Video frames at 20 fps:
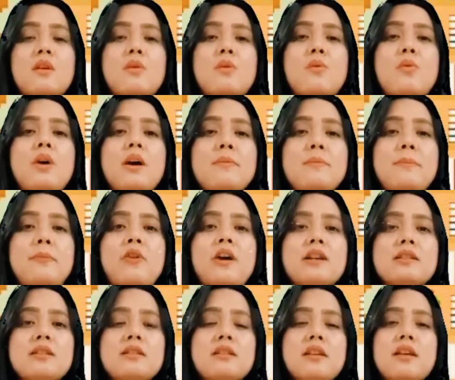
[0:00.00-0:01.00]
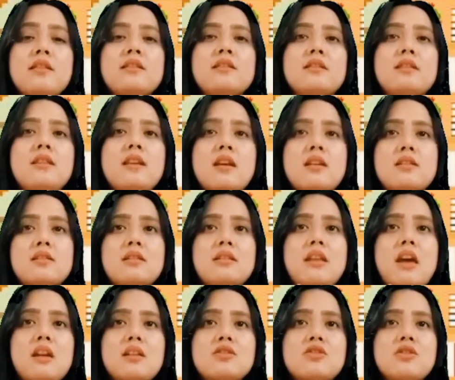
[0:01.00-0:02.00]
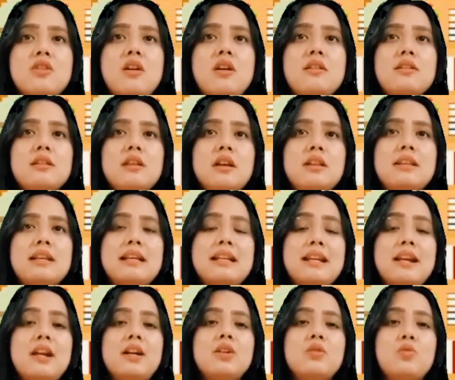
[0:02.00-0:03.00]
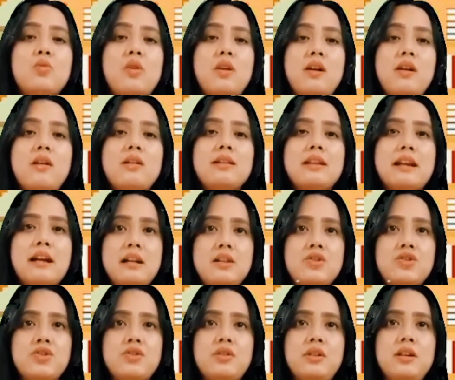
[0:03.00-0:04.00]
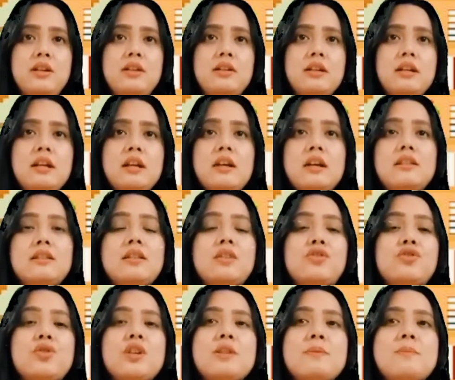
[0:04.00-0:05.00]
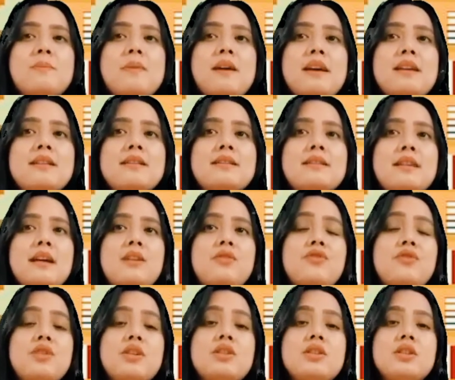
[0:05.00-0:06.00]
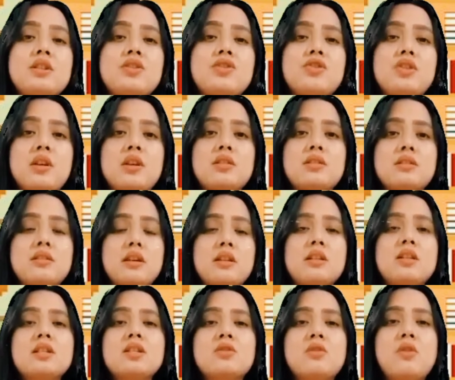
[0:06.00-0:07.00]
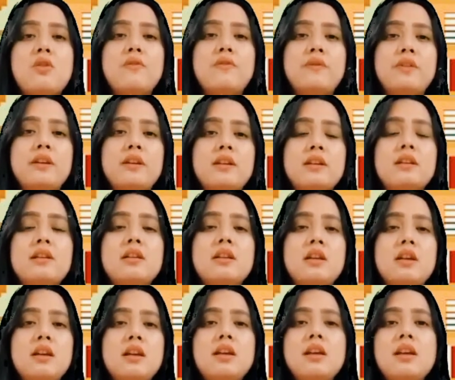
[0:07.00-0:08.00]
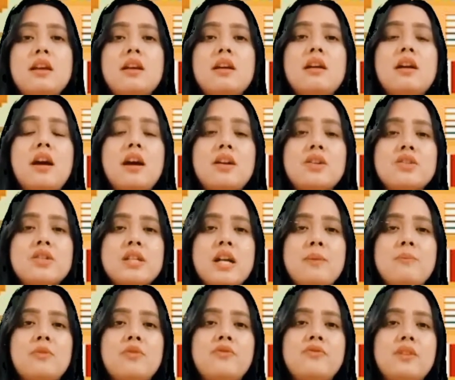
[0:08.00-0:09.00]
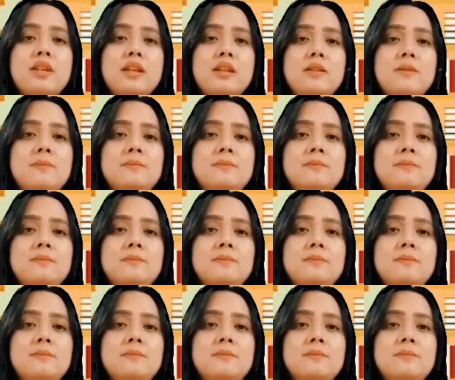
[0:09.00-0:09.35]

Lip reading: When President Nixon declared war on cancer, the treatments and researches discovered. Here are some of it.